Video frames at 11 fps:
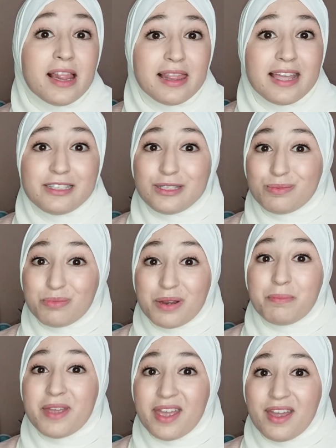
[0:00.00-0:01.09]
Let's
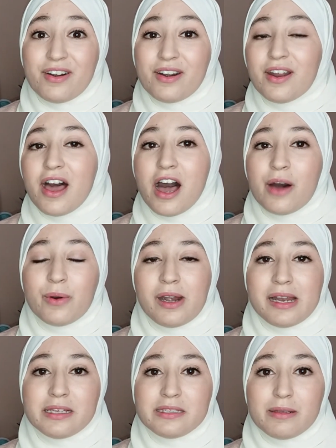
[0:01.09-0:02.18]
prepare our
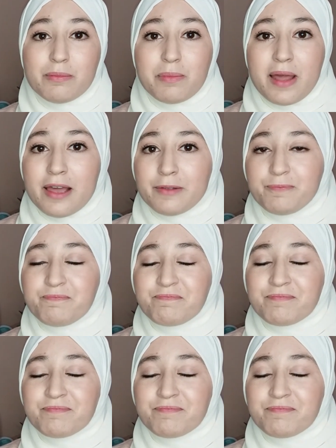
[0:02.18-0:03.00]
lesson plan.